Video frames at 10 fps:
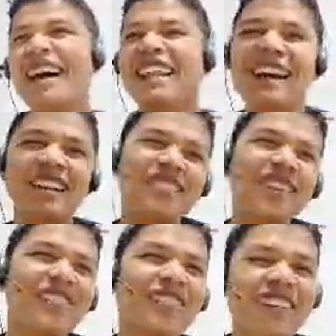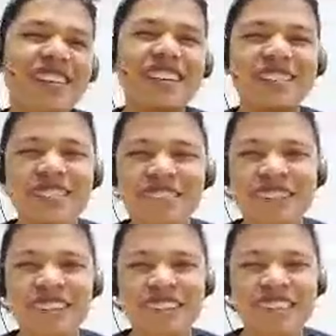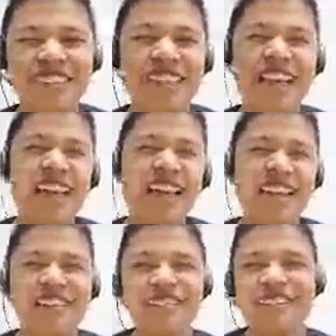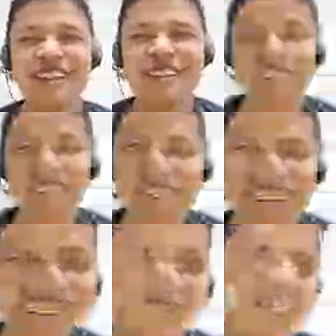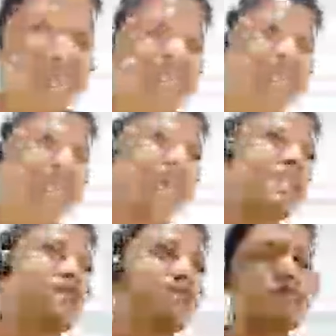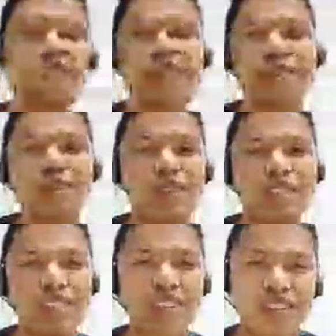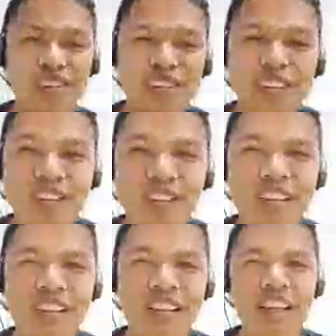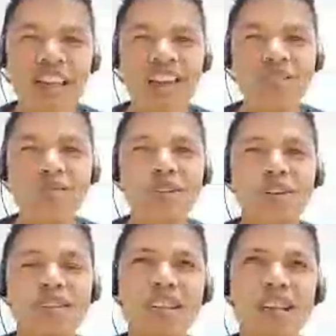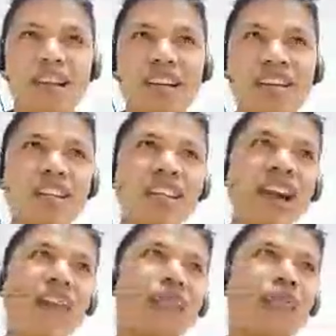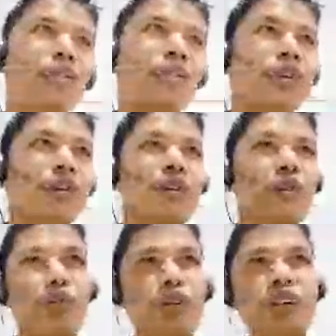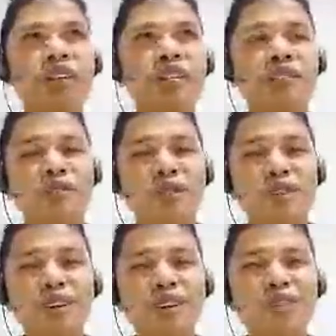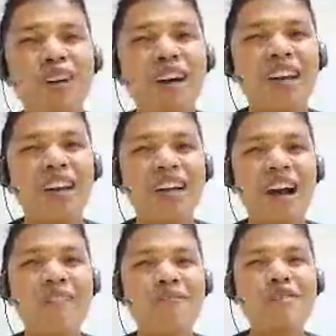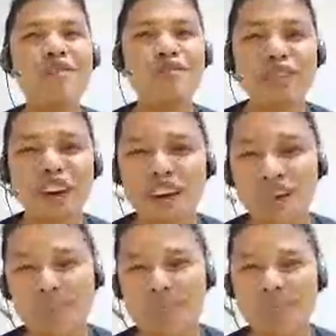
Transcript: That is my first experience. Let me tell you another experience that is very, very scary experience. Like at the time we went for jungle walk, like afternoon time.